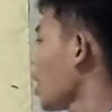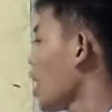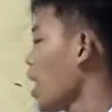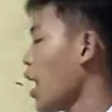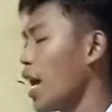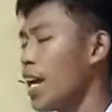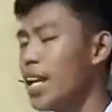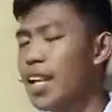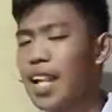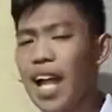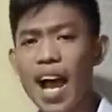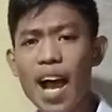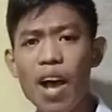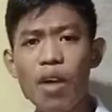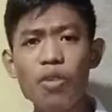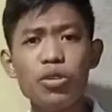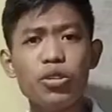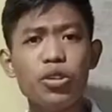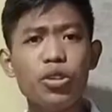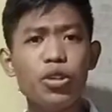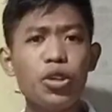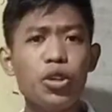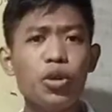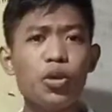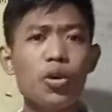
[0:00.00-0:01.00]
And how
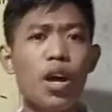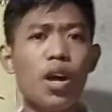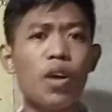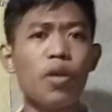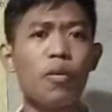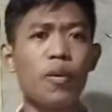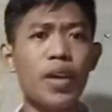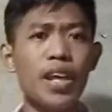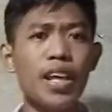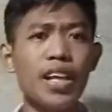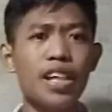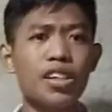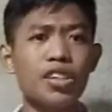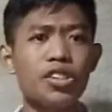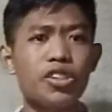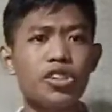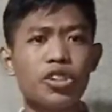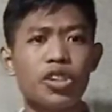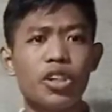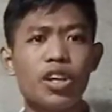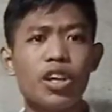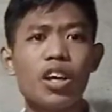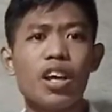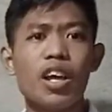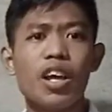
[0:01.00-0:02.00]
do you
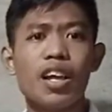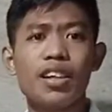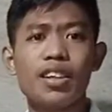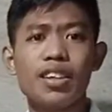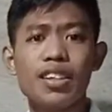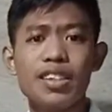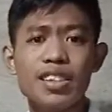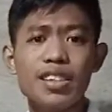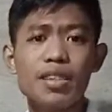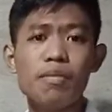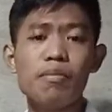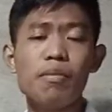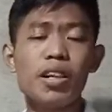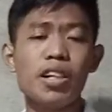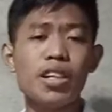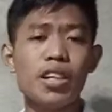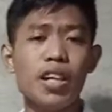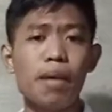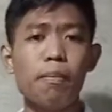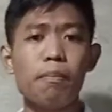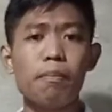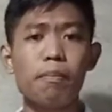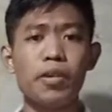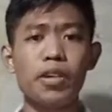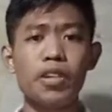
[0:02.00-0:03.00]
arrange decimal
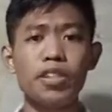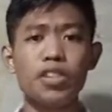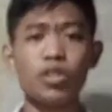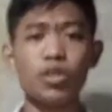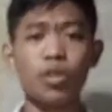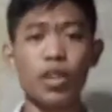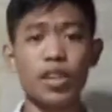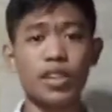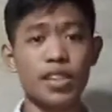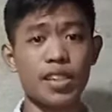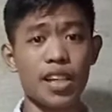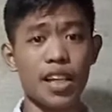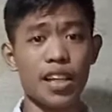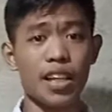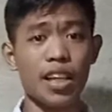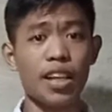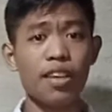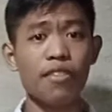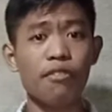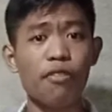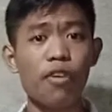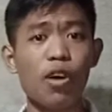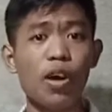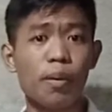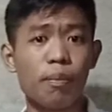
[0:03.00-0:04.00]
numbers to
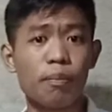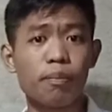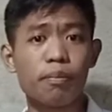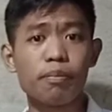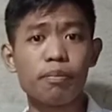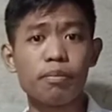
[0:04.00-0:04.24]
ascending form?